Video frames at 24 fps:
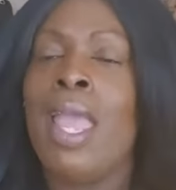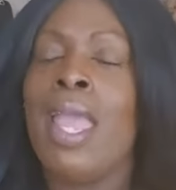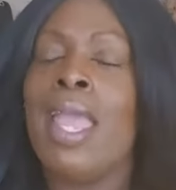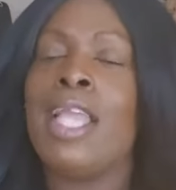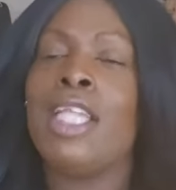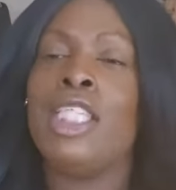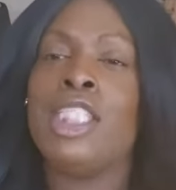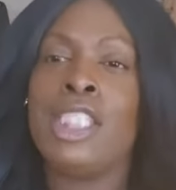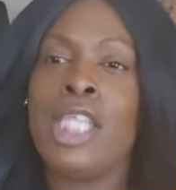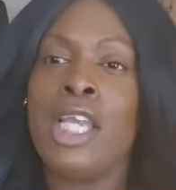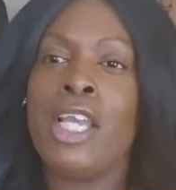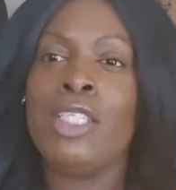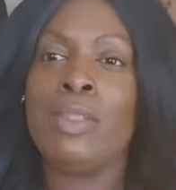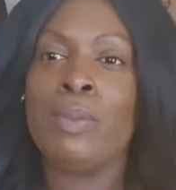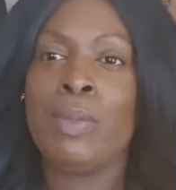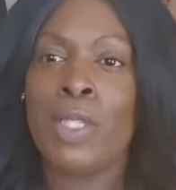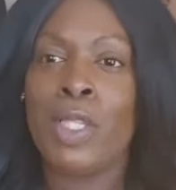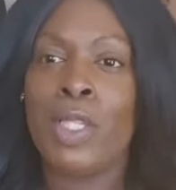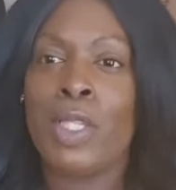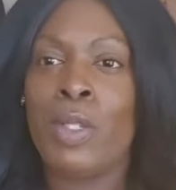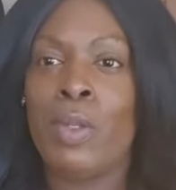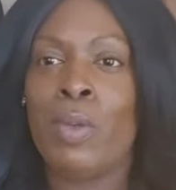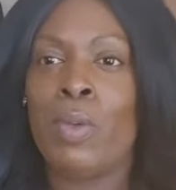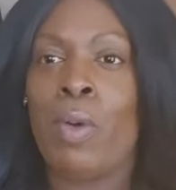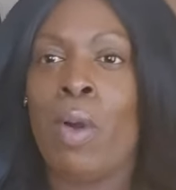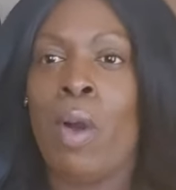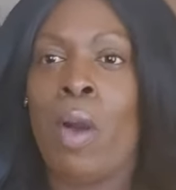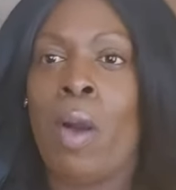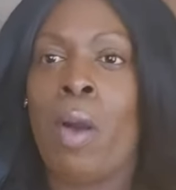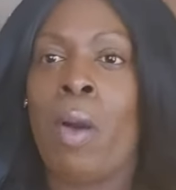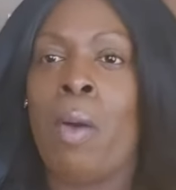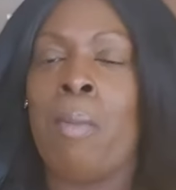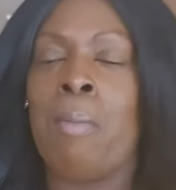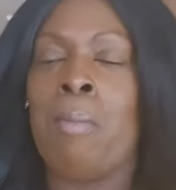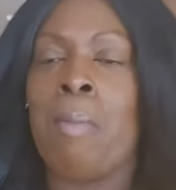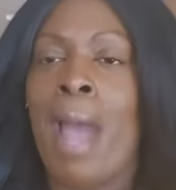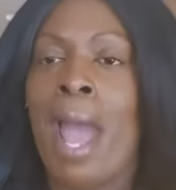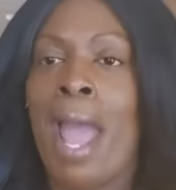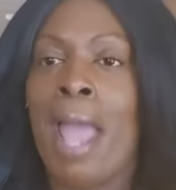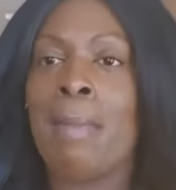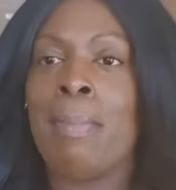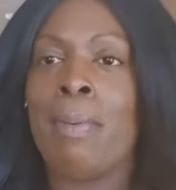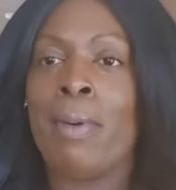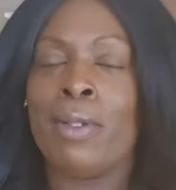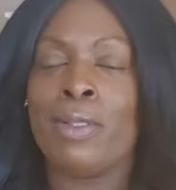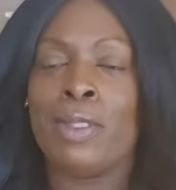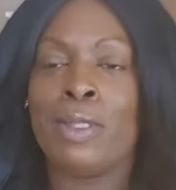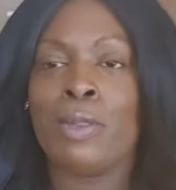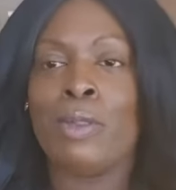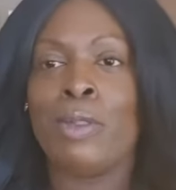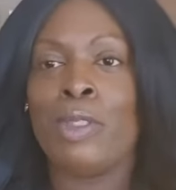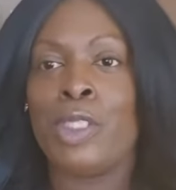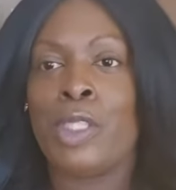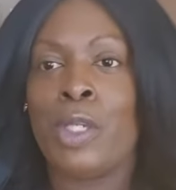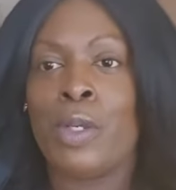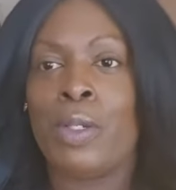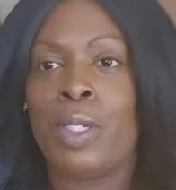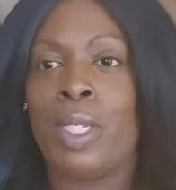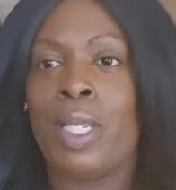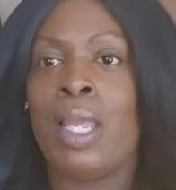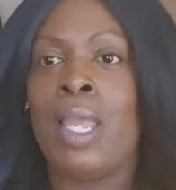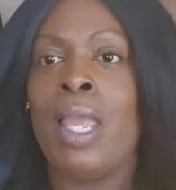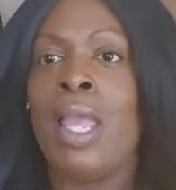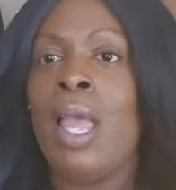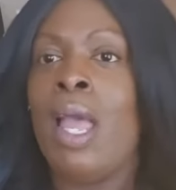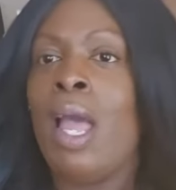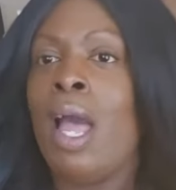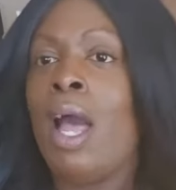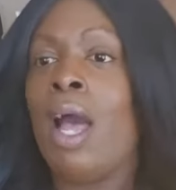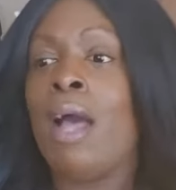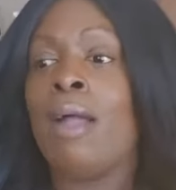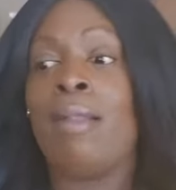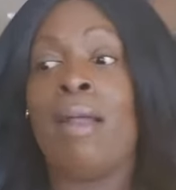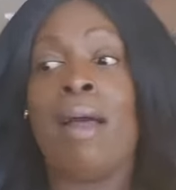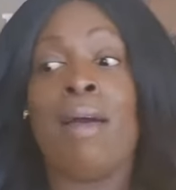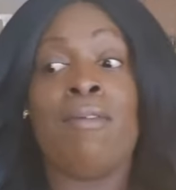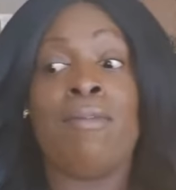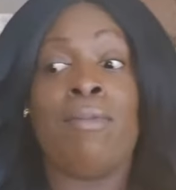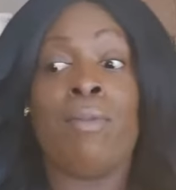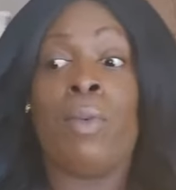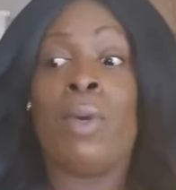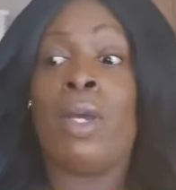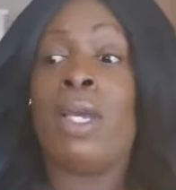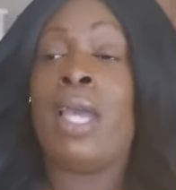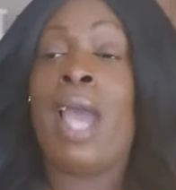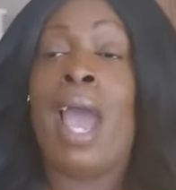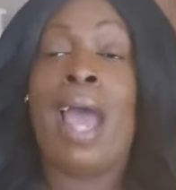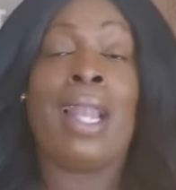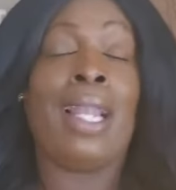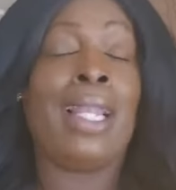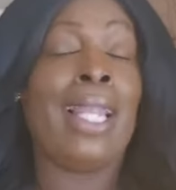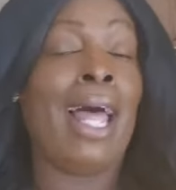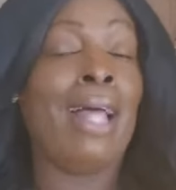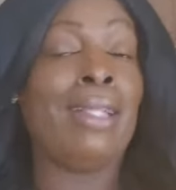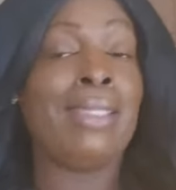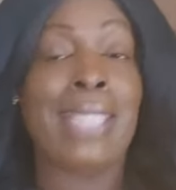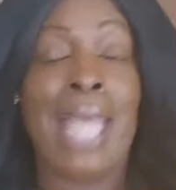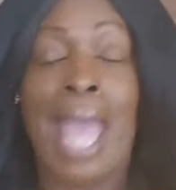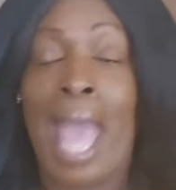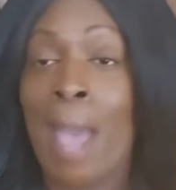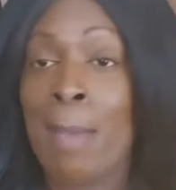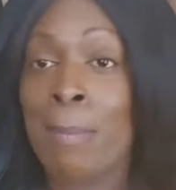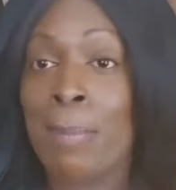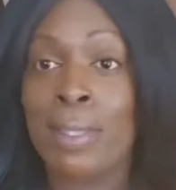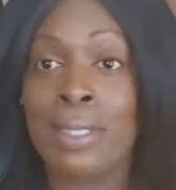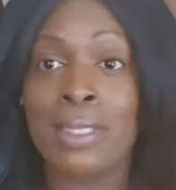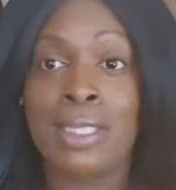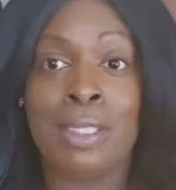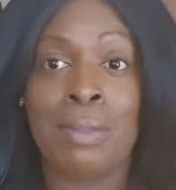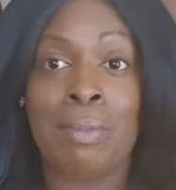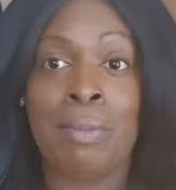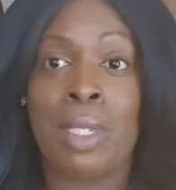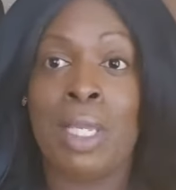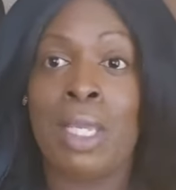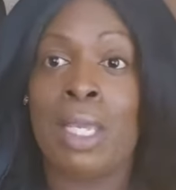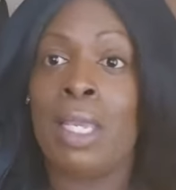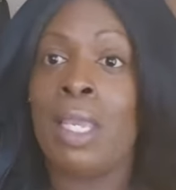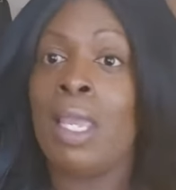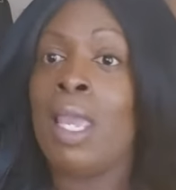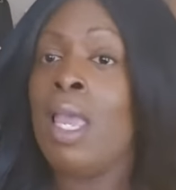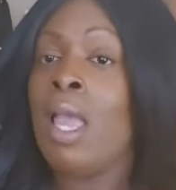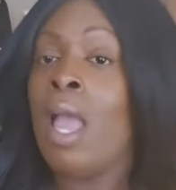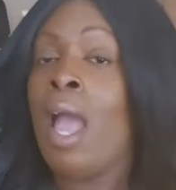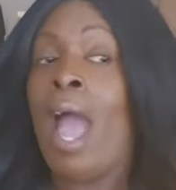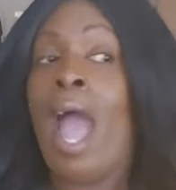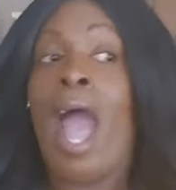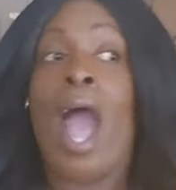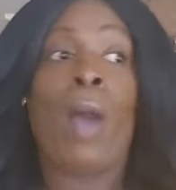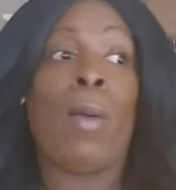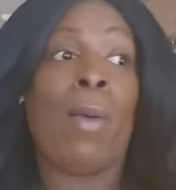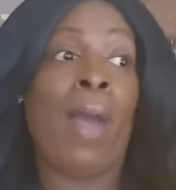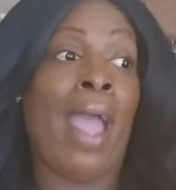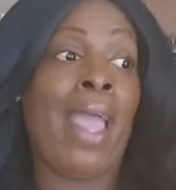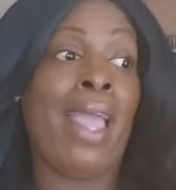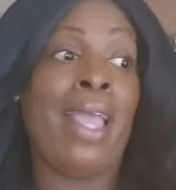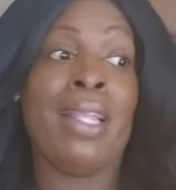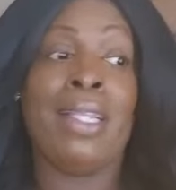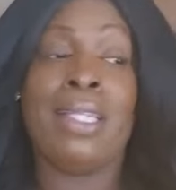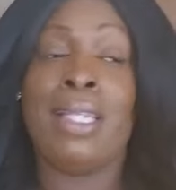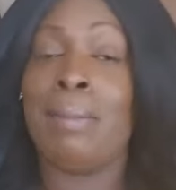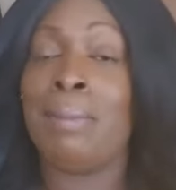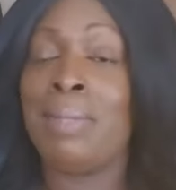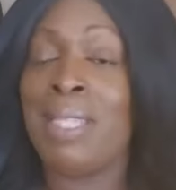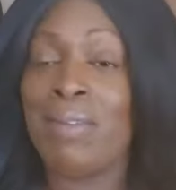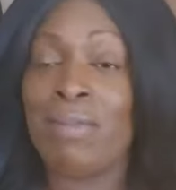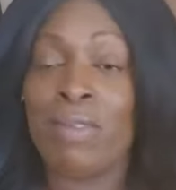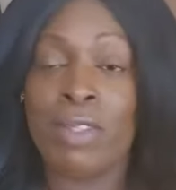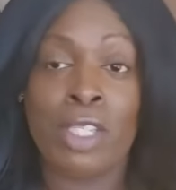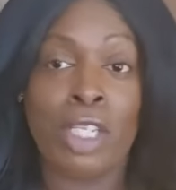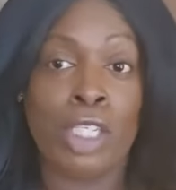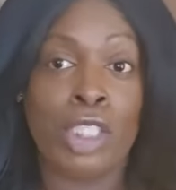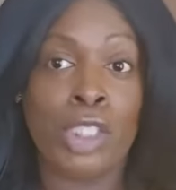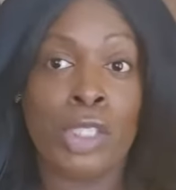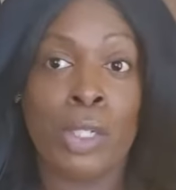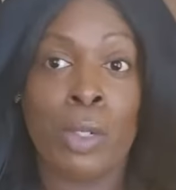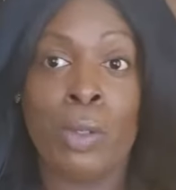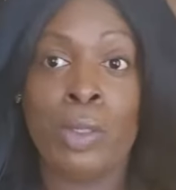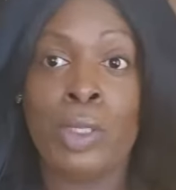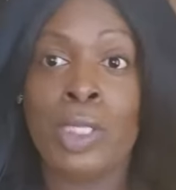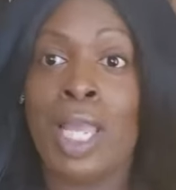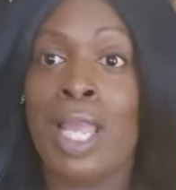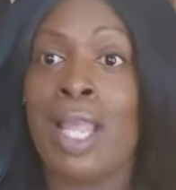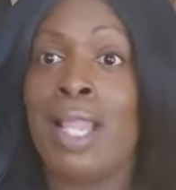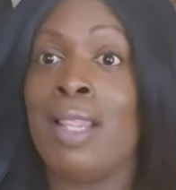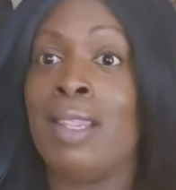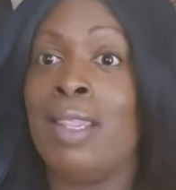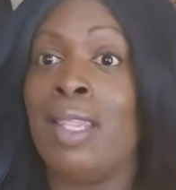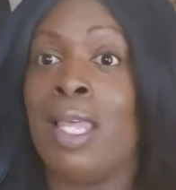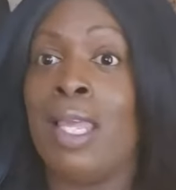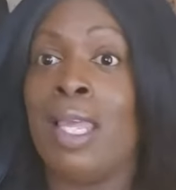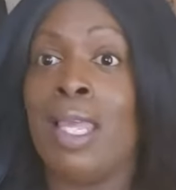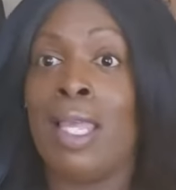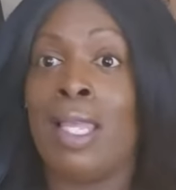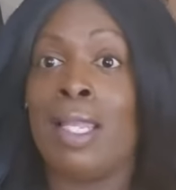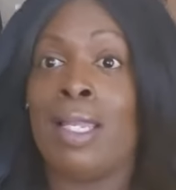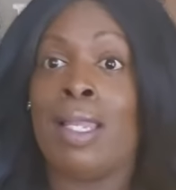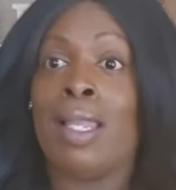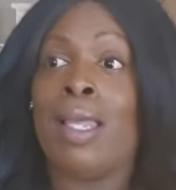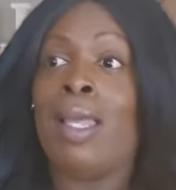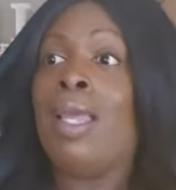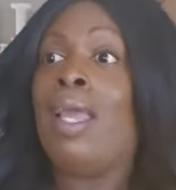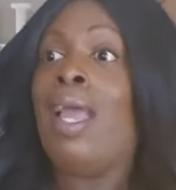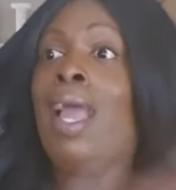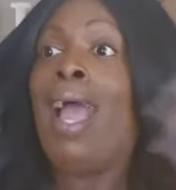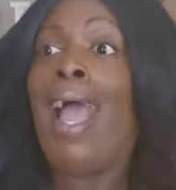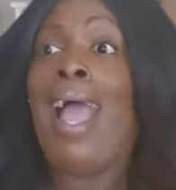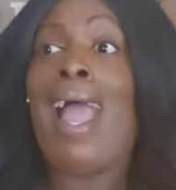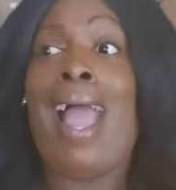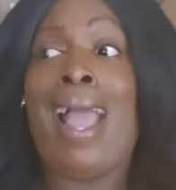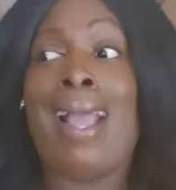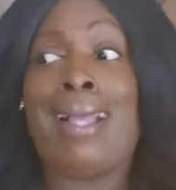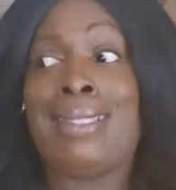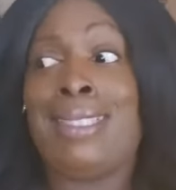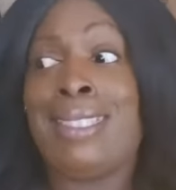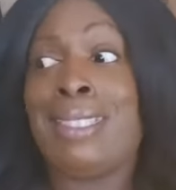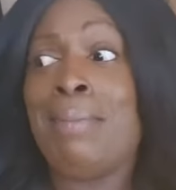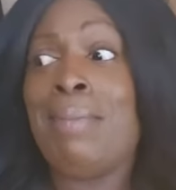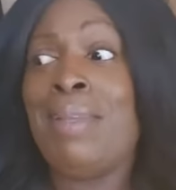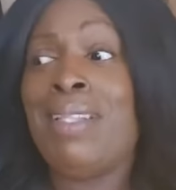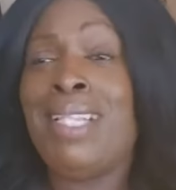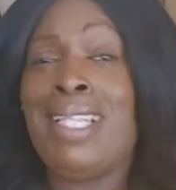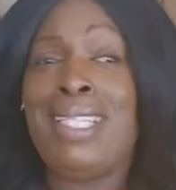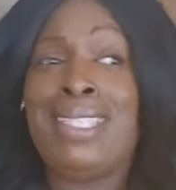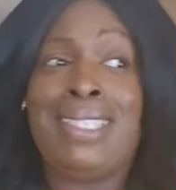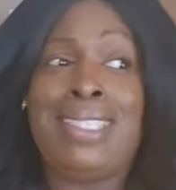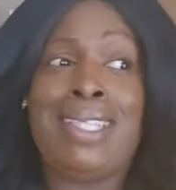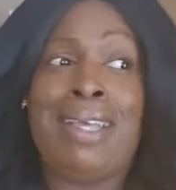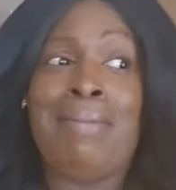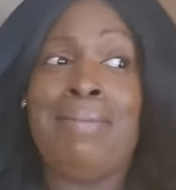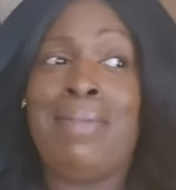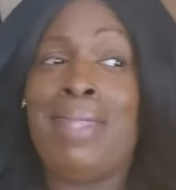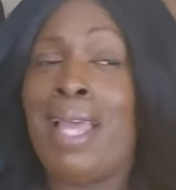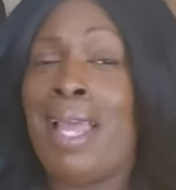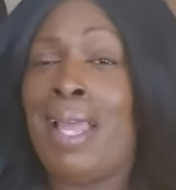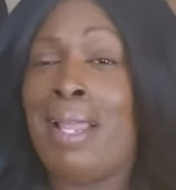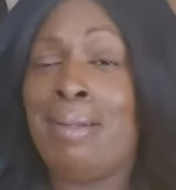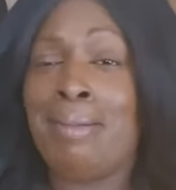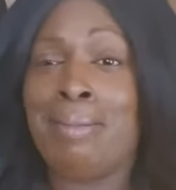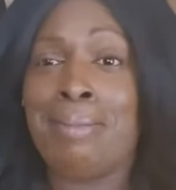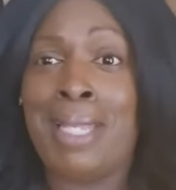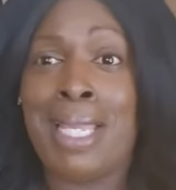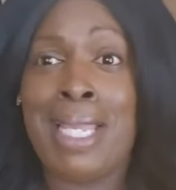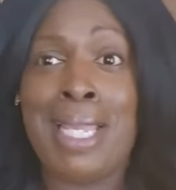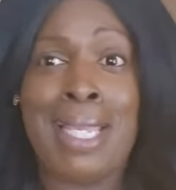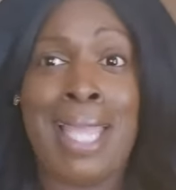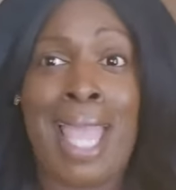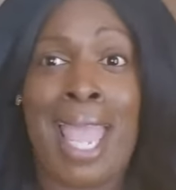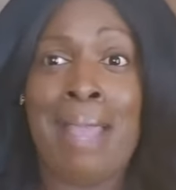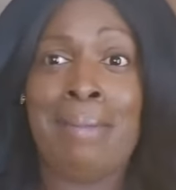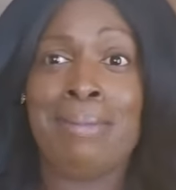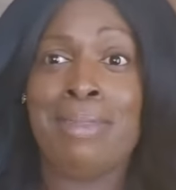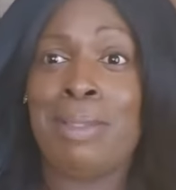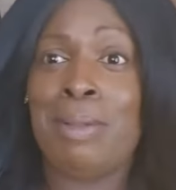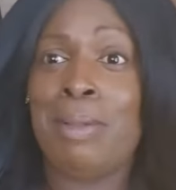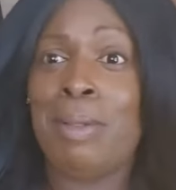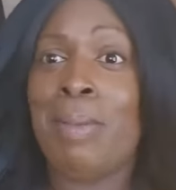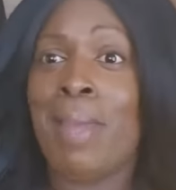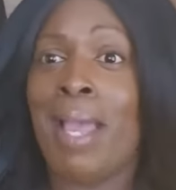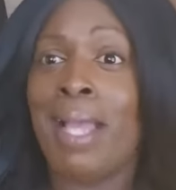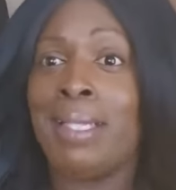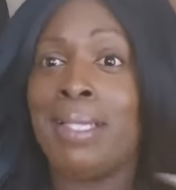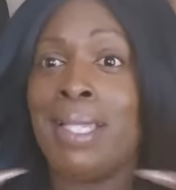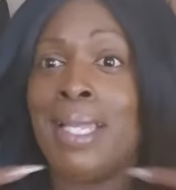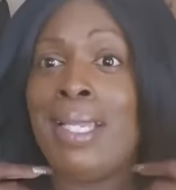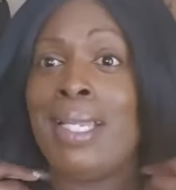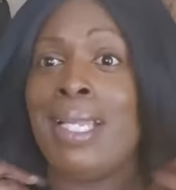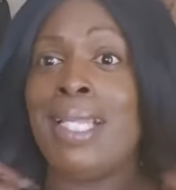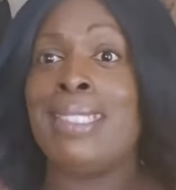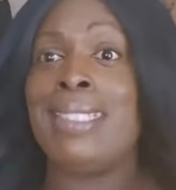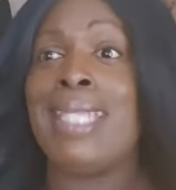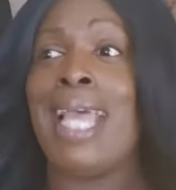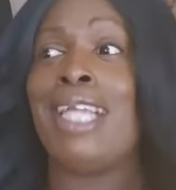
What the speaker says: It shares with you all my personal journey of what God allowed to happen to me, how I ended up leaving the church, and then some of the stuff that he gave to me back then is